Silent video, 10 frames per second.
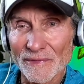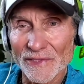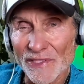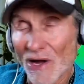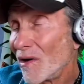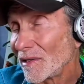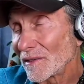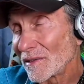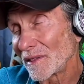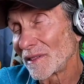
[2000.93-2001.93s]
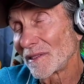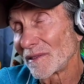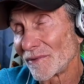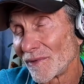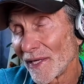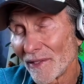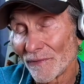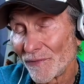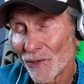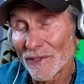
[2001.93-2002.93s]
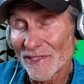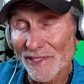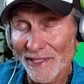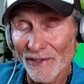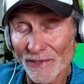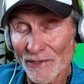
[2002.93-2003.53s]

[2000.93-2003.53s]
song writer, if you're a singer,